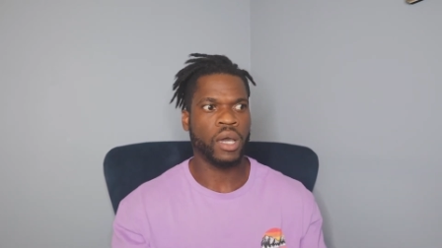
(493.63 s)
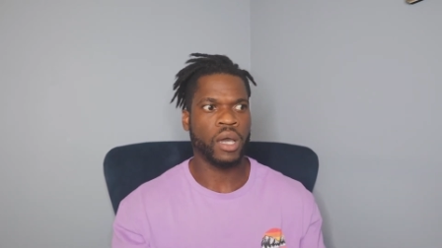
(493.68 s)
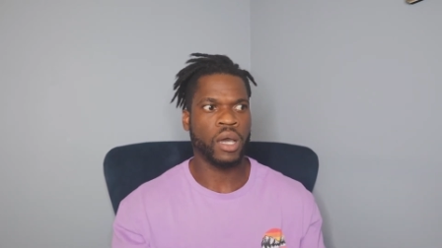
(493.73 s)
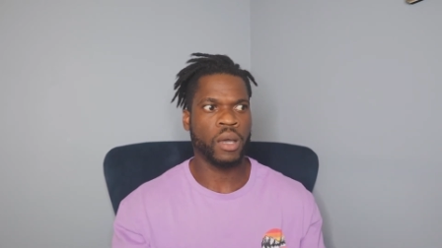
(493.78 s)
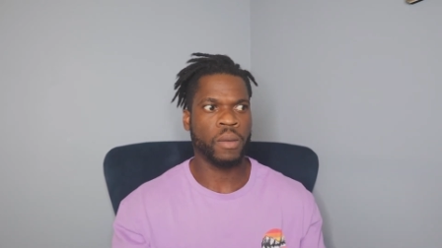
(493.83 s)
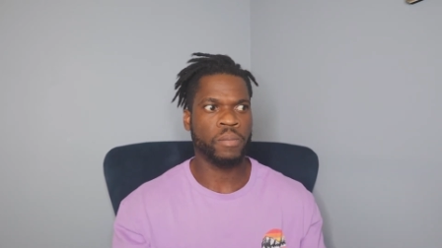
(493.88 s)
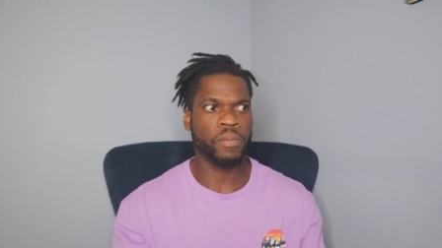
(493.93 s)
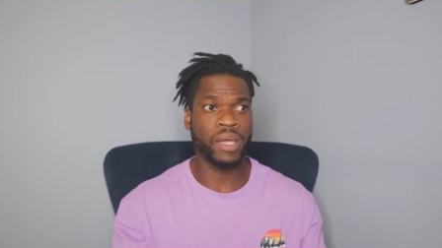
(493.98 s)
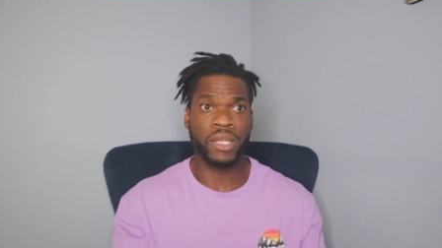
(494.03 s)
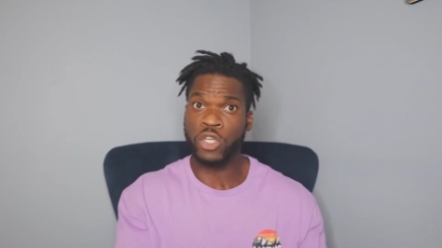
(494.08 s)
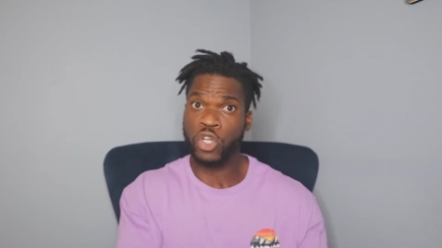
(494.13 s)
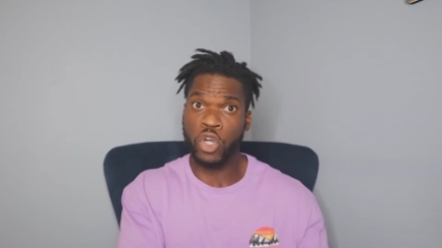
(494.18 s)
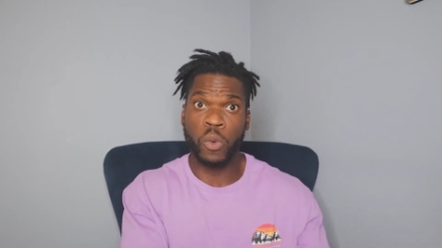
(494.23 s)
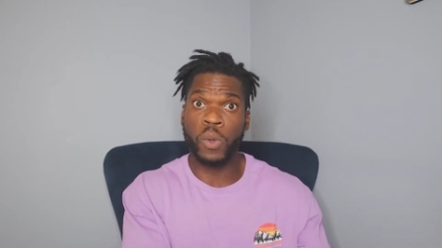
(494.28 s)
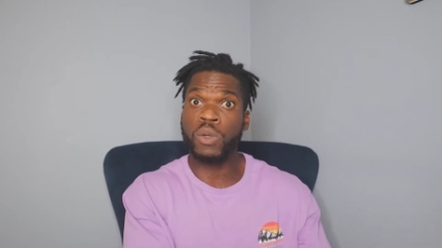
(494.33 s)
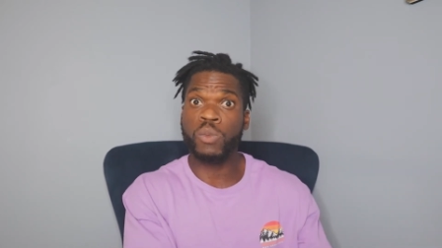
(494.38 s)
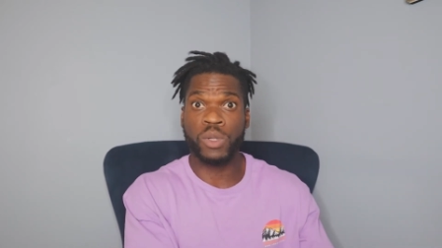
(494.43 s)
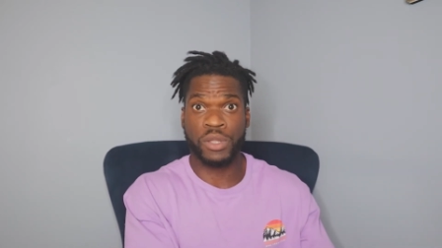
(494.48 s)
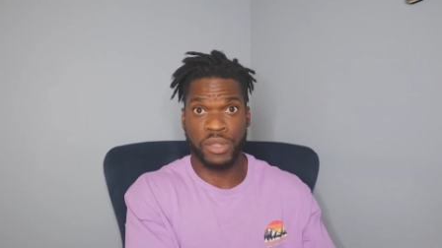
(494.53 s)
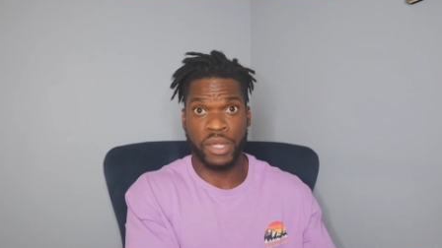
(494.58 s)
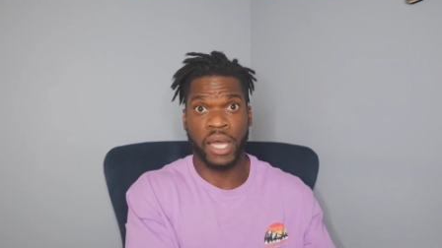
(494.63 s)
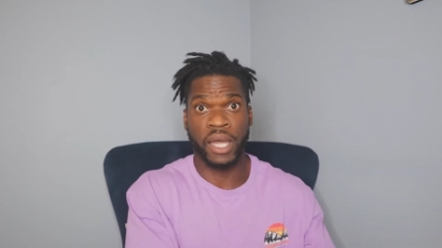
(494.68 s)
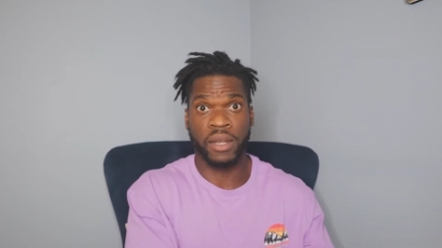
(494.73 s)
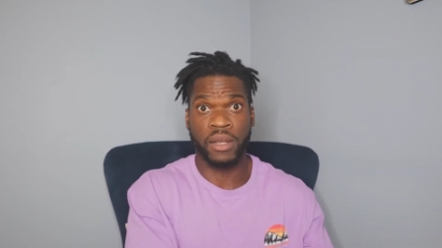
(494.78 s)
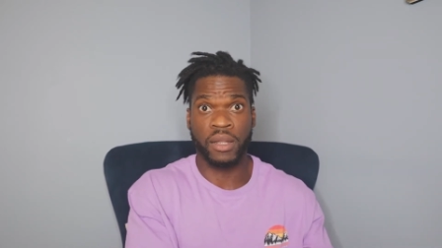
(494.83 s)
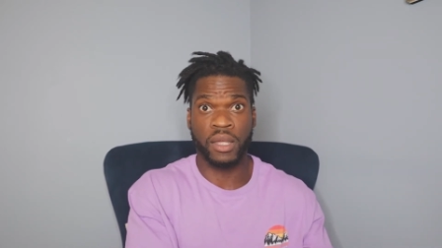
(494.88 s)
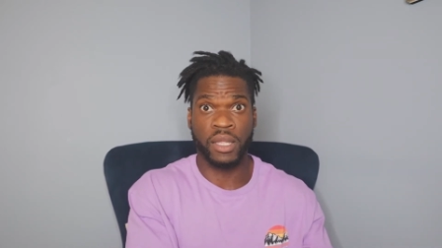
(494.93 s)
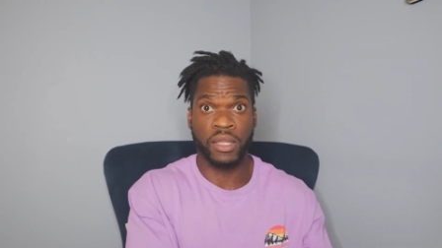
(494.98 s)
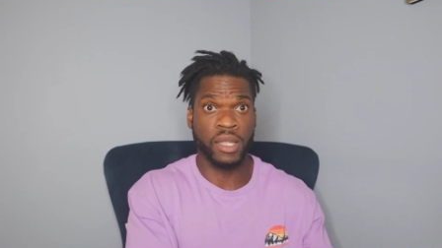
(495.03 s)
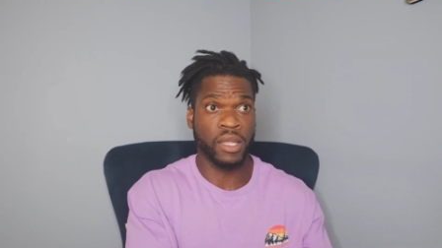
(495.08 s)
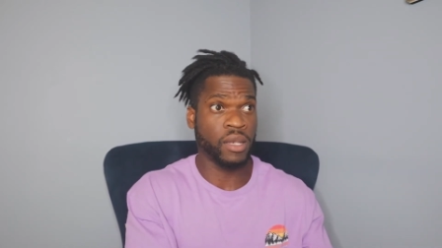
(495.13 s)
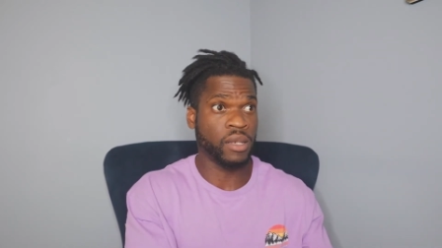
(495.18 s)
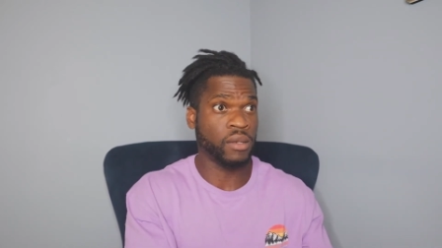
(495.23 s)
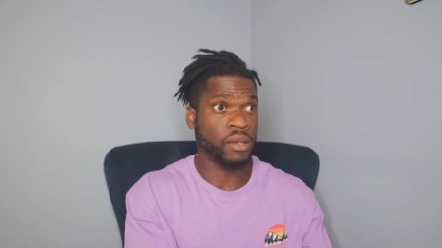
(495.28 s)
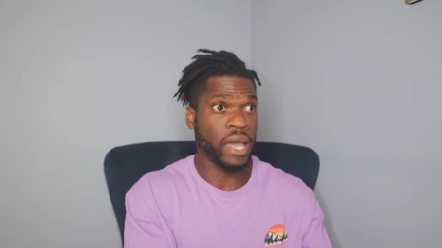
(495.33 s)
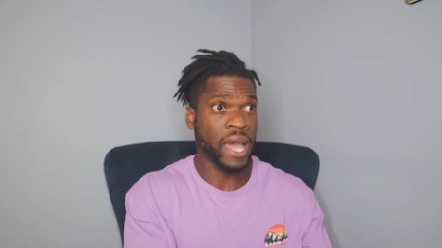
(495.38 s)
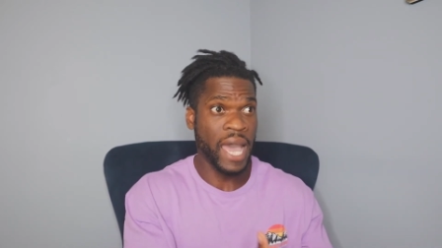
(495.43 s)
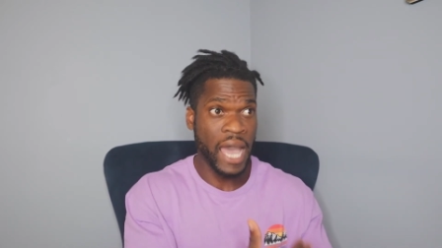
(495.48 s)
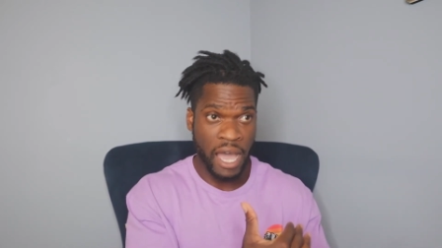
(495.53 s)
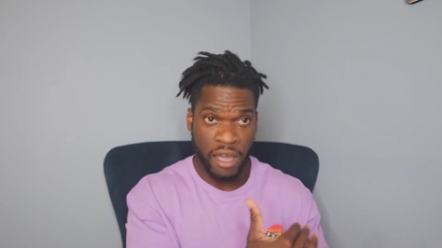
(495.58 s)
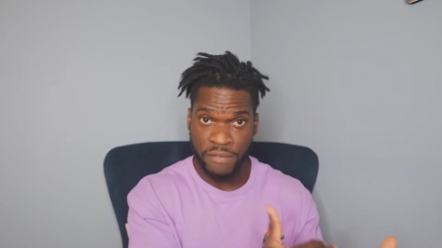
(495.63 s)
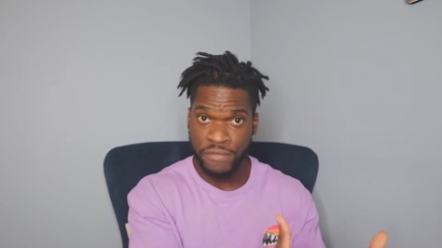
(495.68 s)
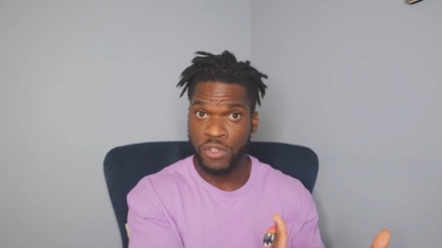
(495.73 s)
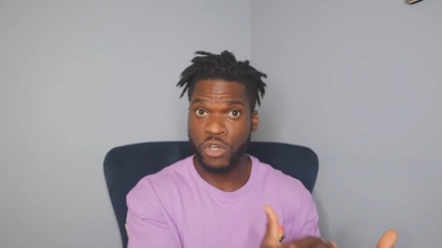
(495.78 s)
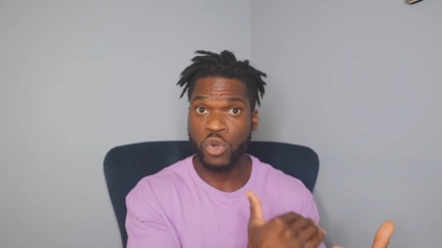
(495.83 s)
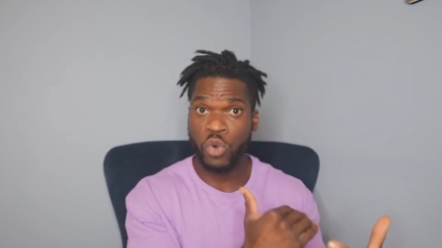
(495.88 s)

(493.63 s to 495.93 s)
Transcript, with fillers: um, and go in with that. And then have